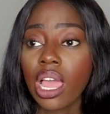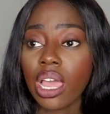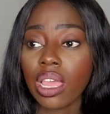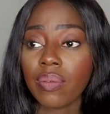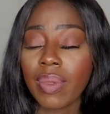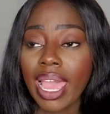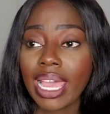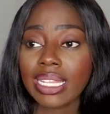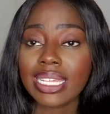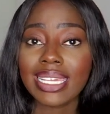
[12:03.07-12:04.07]

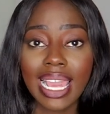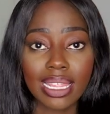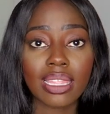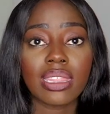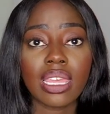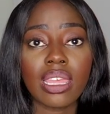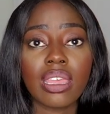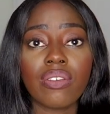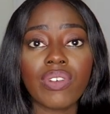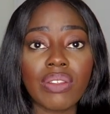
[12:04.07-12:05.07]
and gather
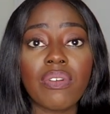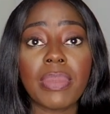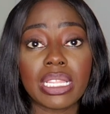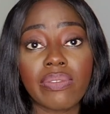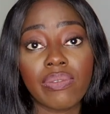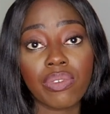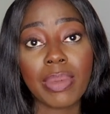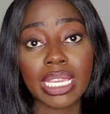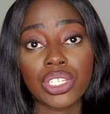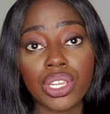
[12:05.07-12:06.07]
the relevant bits of
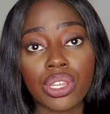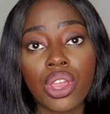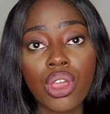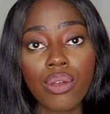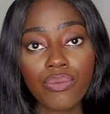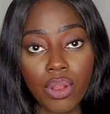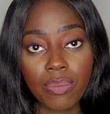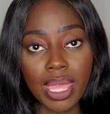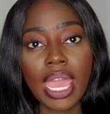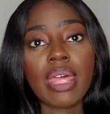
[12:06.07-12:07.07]
information
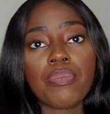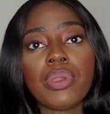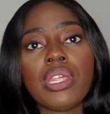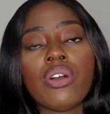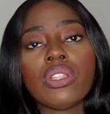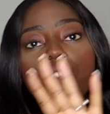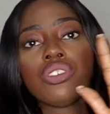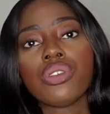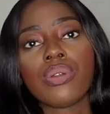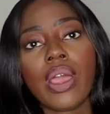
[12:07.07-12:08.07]
from that and put it
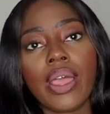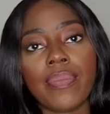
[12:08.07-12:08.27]
onto